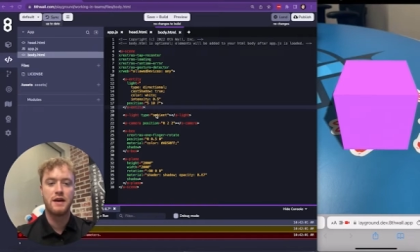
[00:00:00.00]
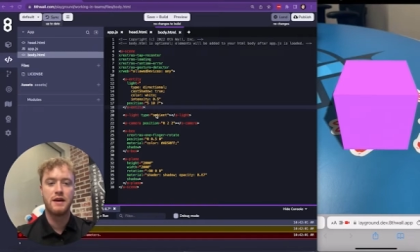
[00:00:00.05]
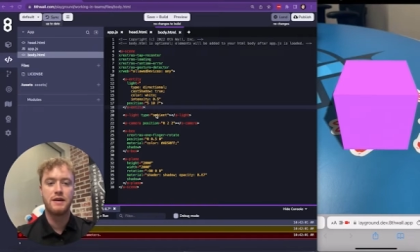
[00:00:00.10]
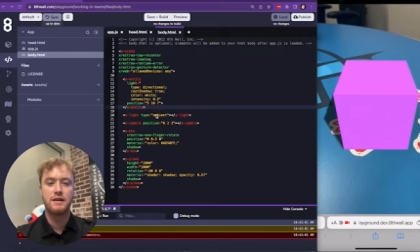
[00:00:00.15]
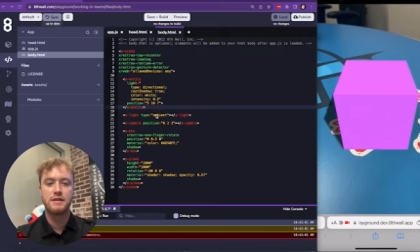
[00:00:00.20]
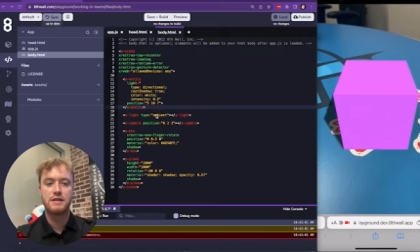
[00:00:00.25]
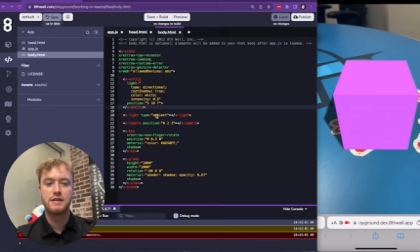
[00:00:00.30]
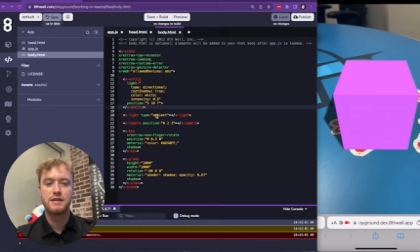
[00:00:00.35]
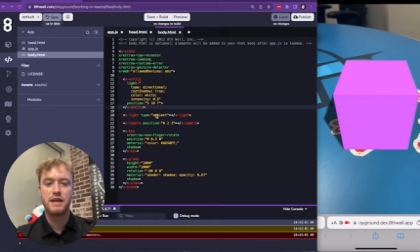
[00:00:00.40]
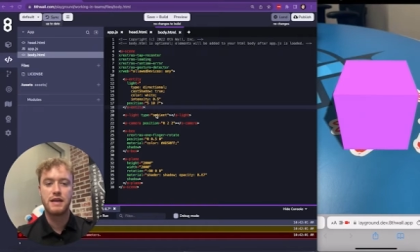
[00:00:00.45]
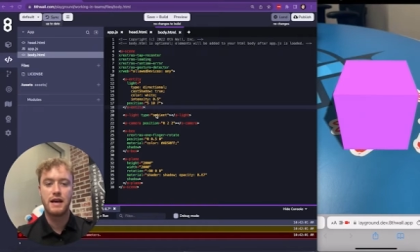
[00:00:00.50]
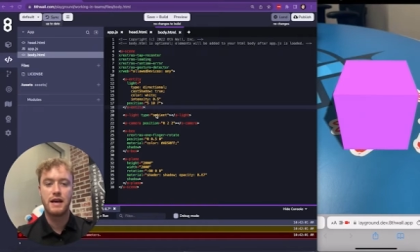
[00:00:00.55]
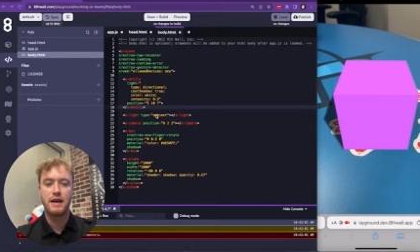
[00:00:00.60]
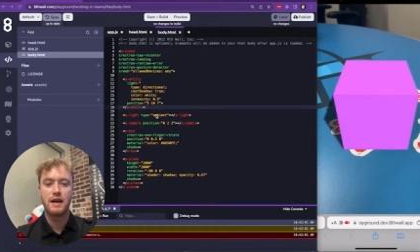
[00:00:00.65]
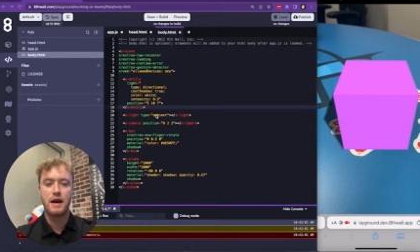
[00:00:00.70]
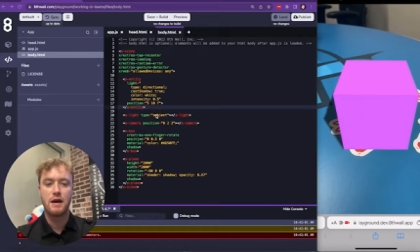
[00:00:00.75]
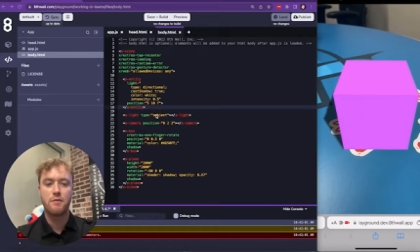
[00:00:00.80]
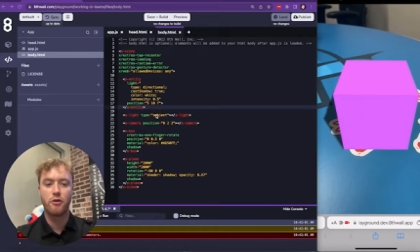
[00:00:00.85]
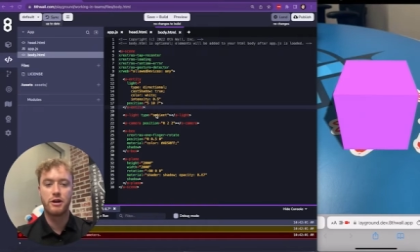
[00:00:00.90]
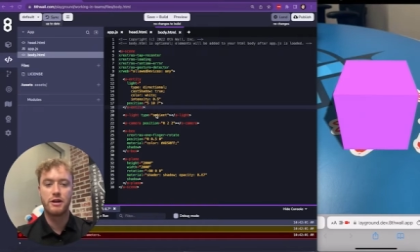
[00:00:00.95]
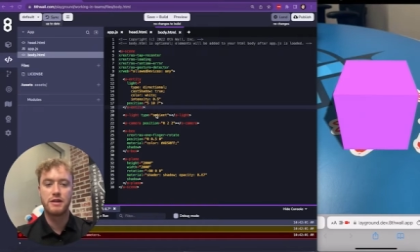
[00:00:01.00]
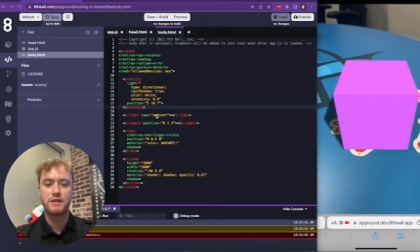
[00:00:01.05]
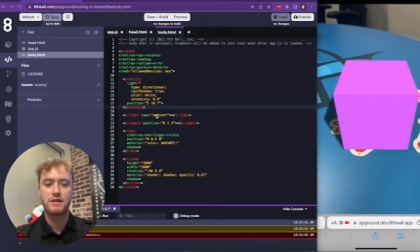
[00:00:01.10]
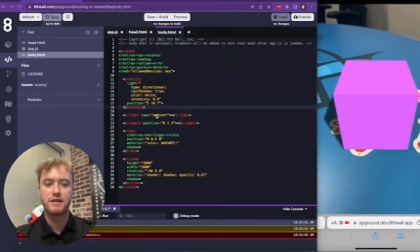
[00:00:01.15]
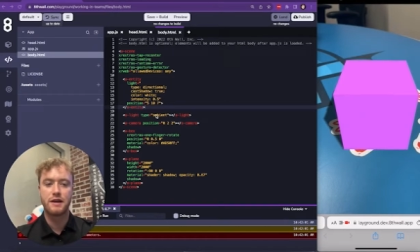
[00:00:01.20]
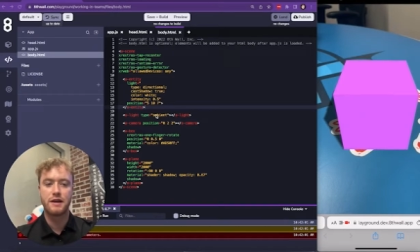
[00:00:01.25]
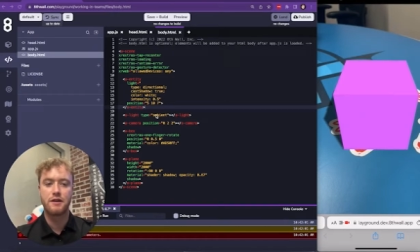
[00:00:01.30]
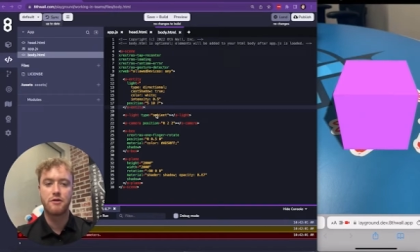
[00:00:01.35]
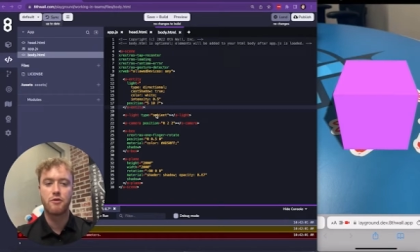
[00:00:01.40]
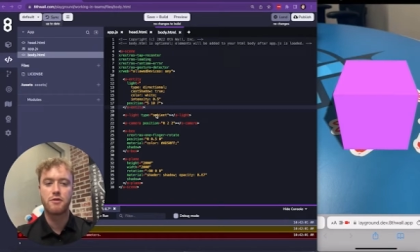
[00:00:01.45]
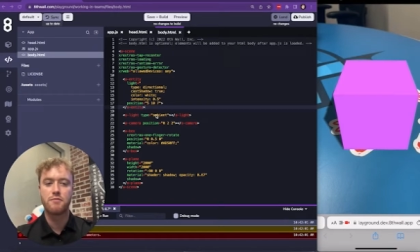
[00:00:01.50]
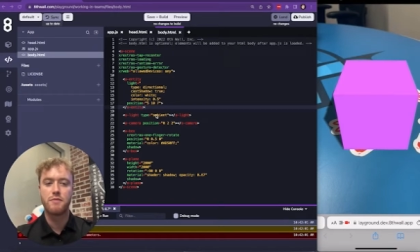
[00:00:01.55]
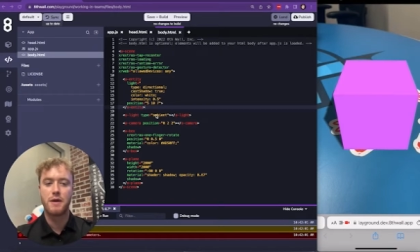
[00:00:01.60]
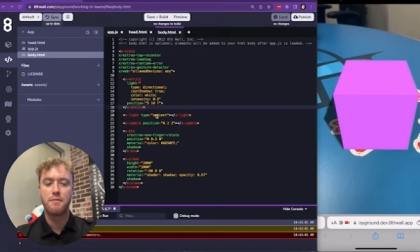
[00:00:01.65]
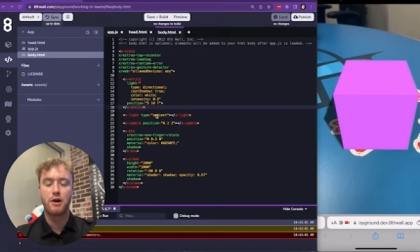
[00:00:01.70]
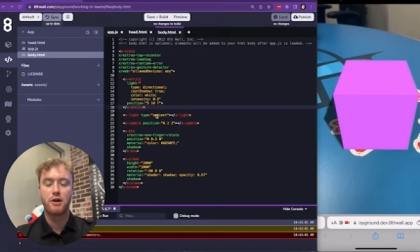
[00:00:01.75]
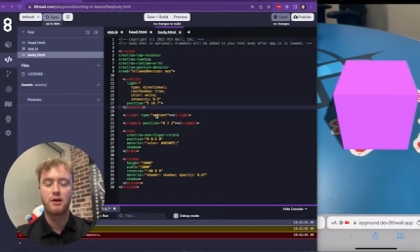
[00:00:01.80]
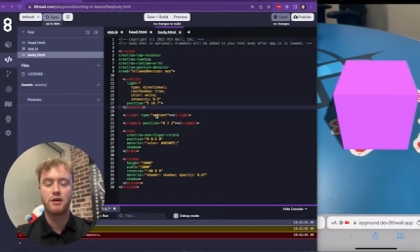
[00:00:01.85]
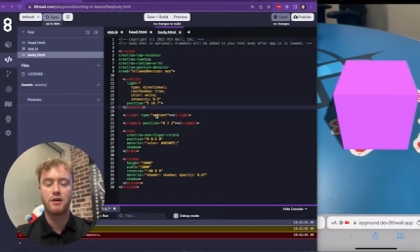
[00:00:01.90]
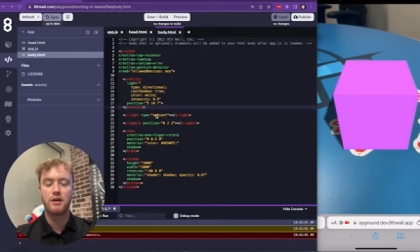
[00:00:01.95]
Today, I'm working together with my
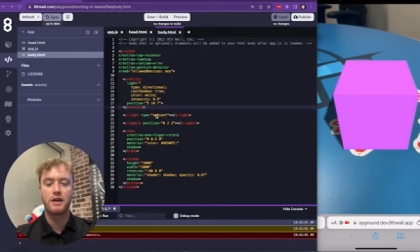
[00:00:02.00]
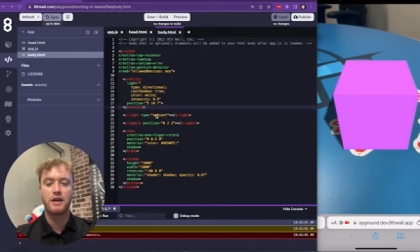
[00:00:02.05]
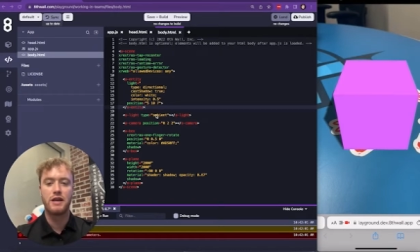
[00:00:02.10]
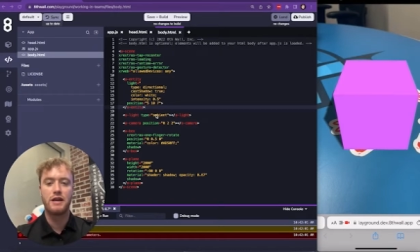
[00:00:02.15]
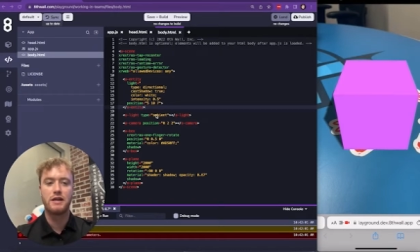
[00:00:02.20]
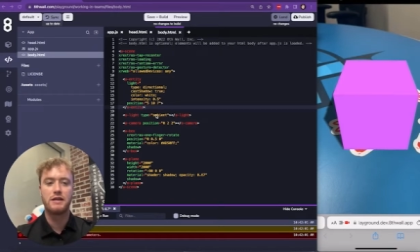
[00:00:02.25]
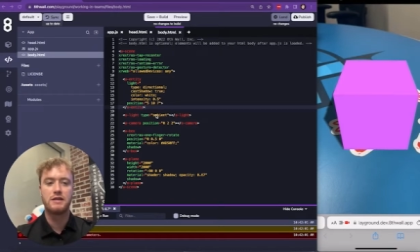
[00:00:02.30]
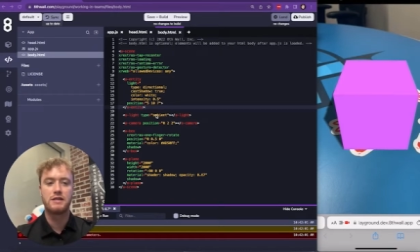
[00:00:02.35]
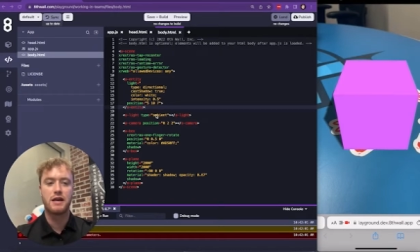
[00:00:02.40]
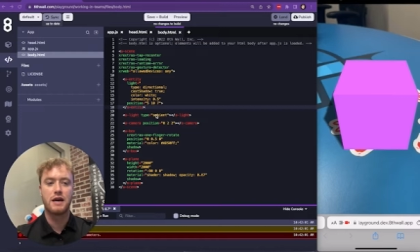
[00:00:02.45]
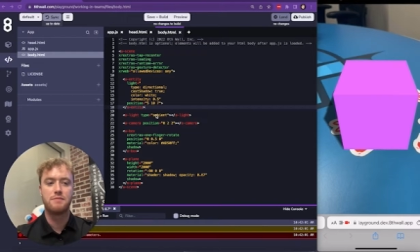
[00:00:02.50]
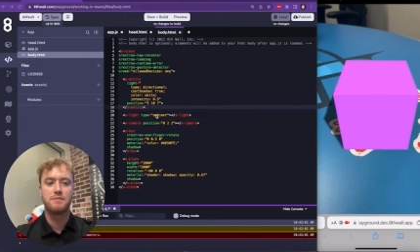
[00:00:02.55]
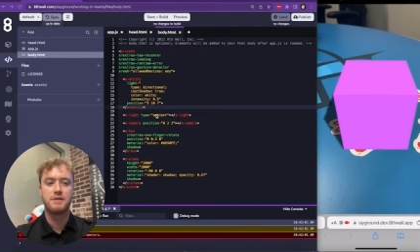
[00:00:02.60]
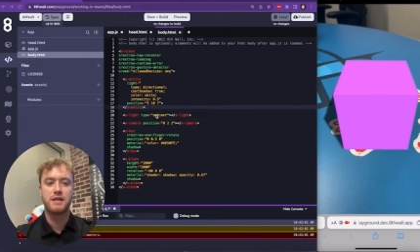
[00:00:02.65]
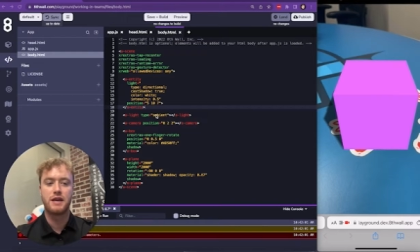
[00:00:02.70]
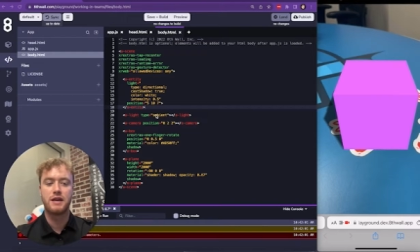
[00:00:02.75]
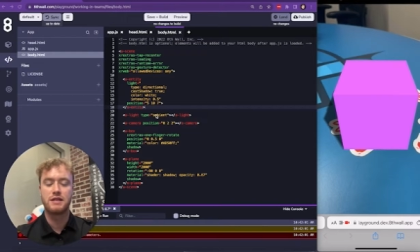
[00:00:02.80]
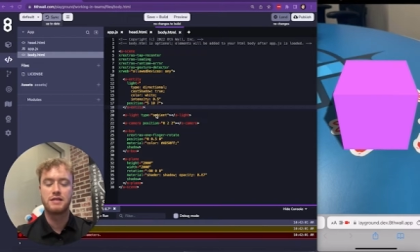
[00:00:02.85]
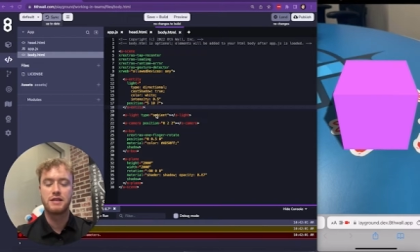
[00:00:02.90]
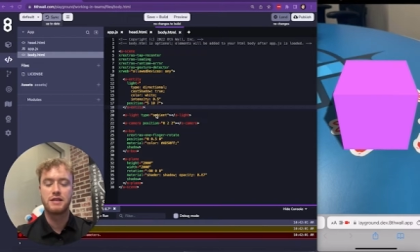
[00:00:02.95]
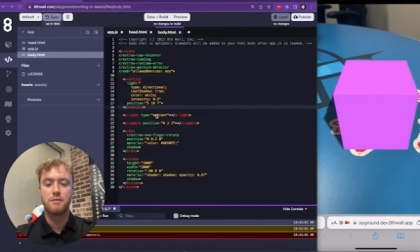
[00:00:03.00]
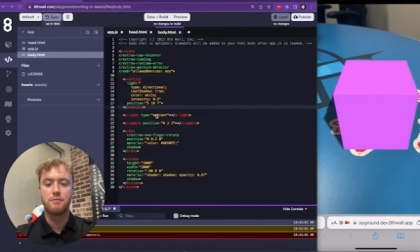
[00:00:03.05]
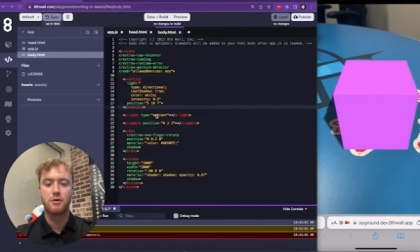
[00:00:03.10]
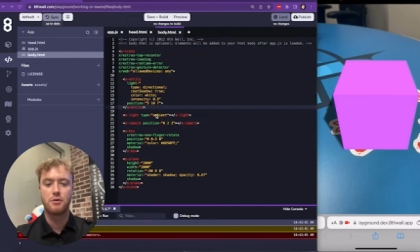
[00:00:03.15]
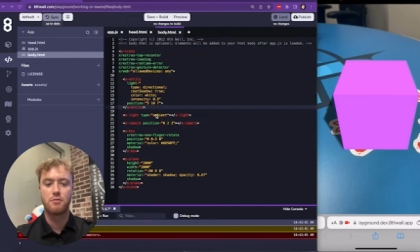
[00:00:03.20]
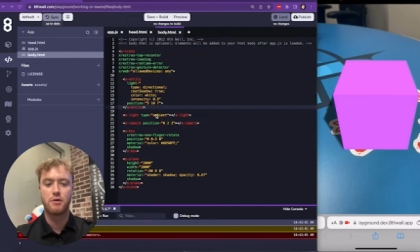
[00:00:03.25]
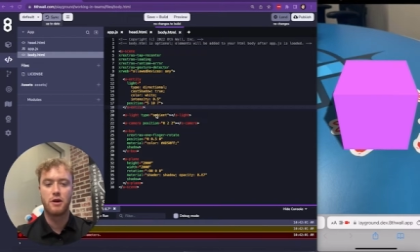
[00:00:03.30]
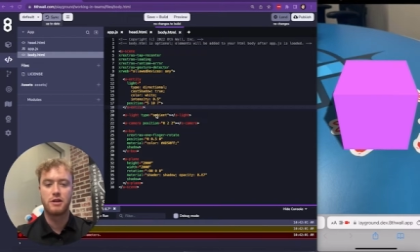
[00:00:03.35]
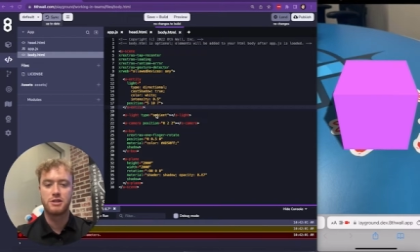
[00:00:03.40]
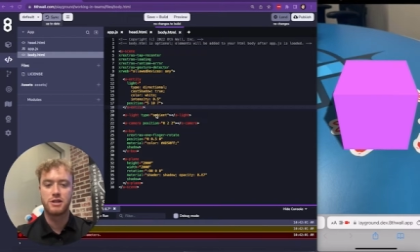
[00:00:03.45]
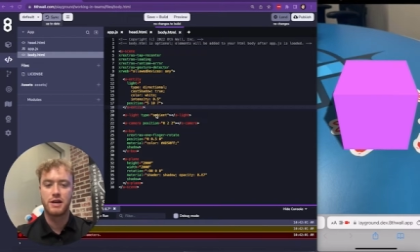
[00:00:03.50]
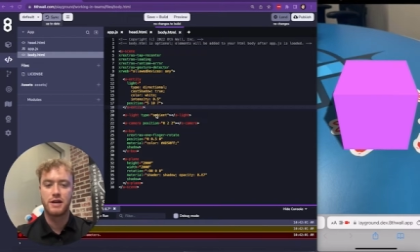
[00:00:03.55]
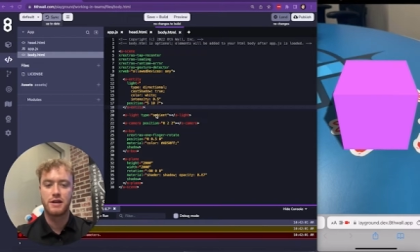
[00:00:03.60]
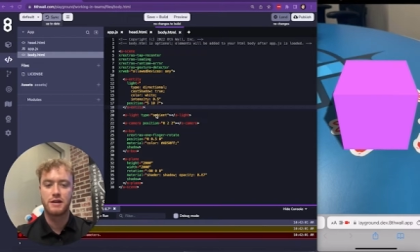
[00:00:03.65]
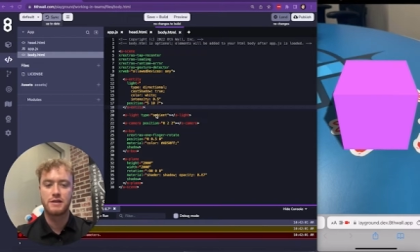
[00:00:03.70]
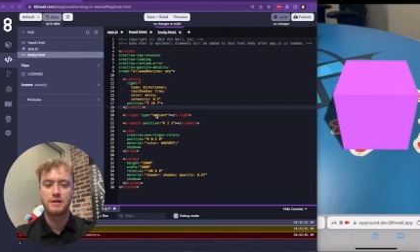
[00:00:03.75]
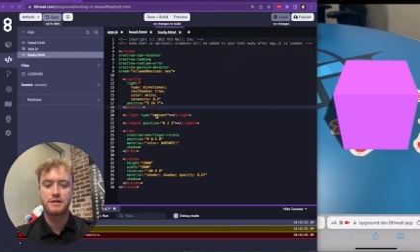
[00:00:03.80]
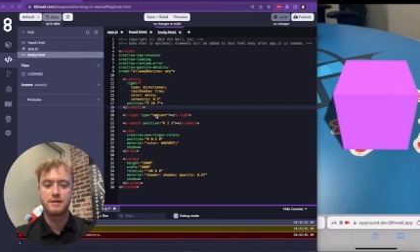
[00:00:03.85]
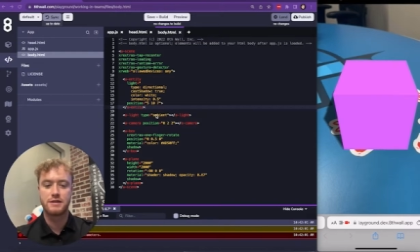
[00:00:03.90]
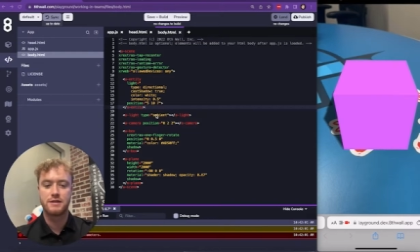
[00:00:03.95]
partner Ian to update a sample project.